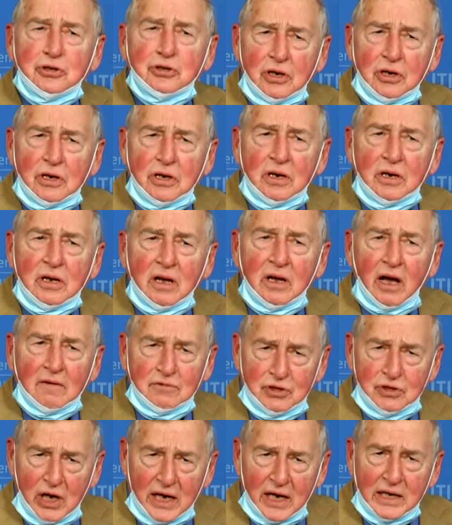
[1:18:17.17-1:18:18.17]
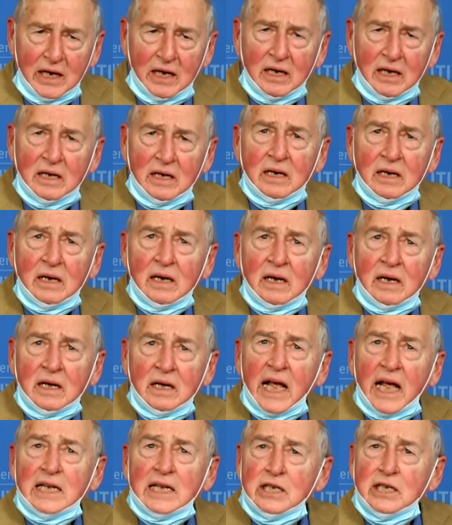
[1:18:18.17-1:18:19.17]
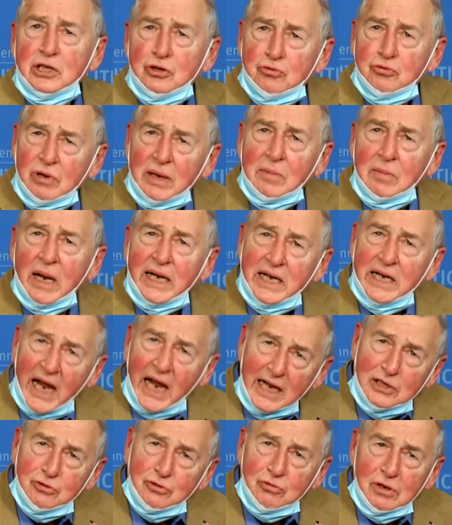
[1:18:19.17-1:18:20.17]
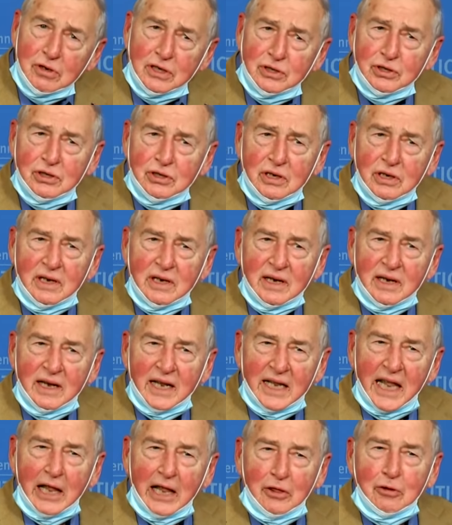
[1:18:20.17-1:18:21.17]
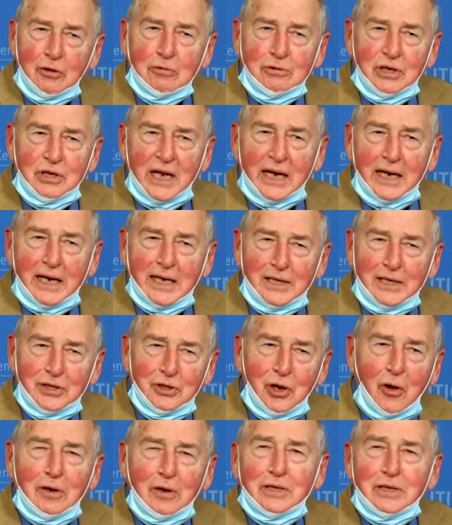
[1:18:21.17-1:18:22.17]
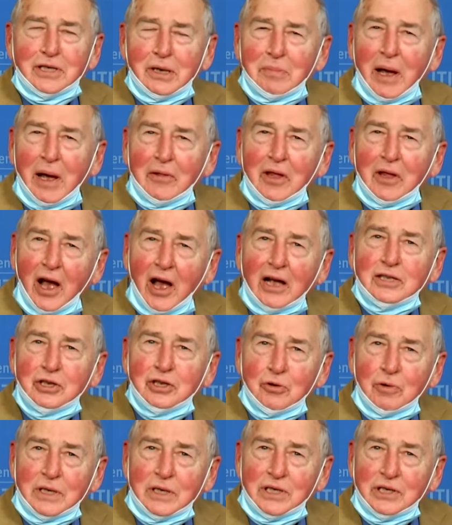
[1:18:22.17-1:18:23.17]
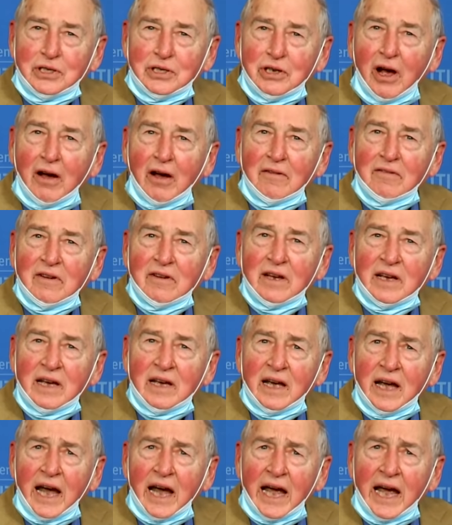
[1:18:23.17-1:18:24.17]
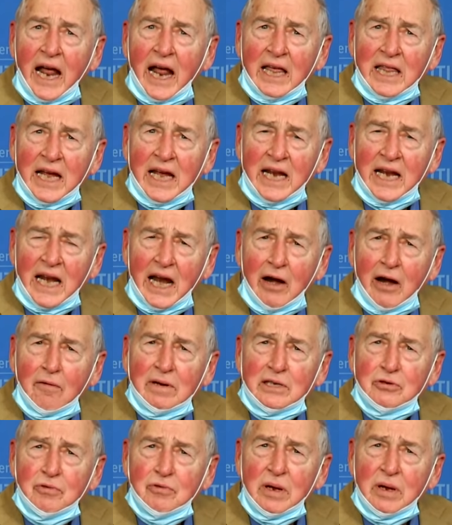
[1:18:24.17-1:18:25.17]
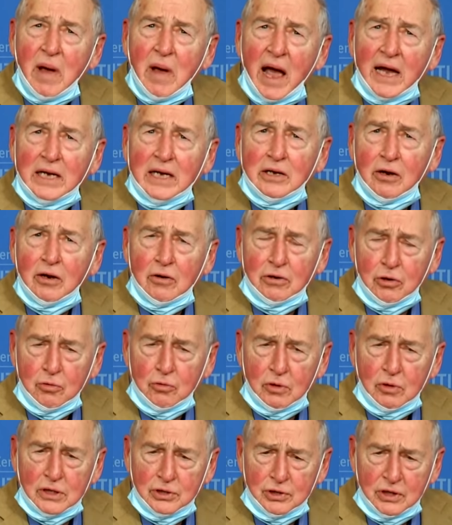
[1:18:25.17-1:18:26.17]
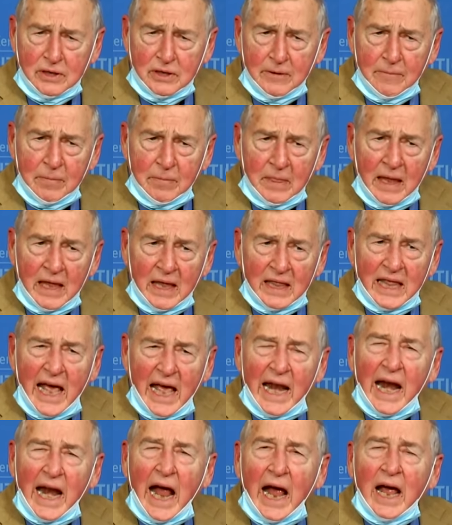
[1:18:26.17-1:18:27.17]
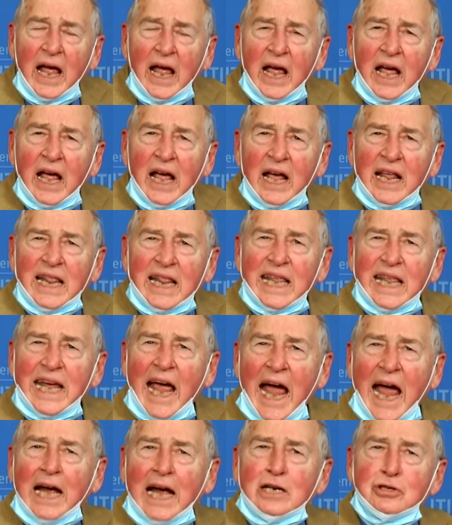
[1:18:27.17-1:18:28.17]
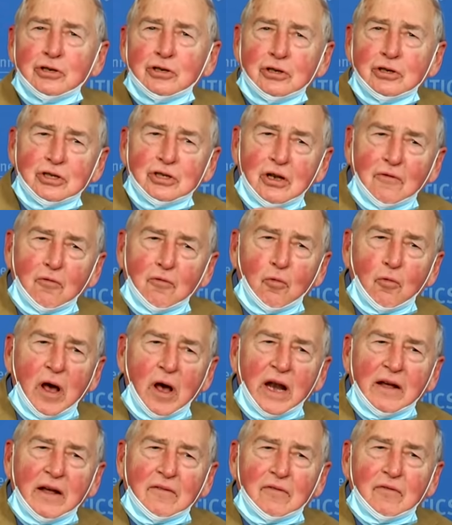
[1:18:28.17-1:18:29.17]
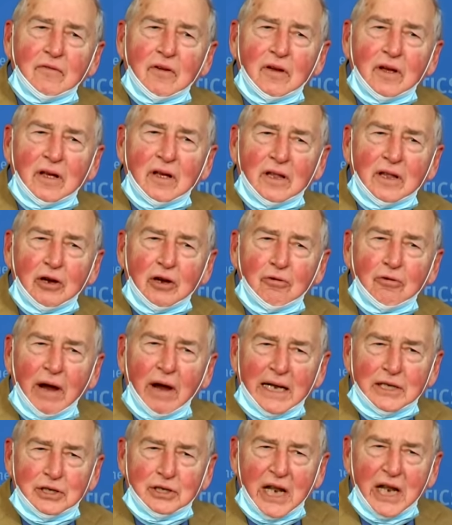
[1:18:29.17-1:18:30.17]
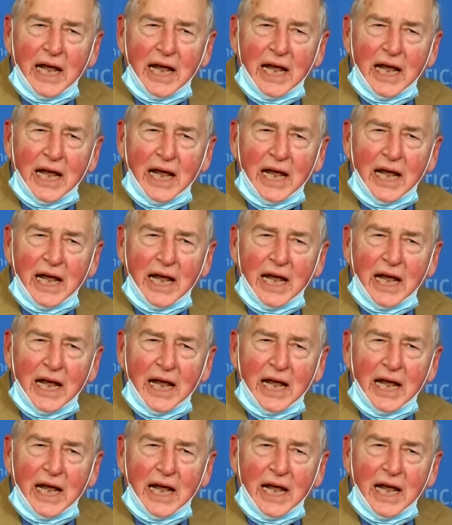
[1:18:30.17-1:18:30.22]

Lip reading: That's extremely dangerous, that Thucydides told us about the consequences of. And I think Larry's reminder to us that the actions of one of the great states has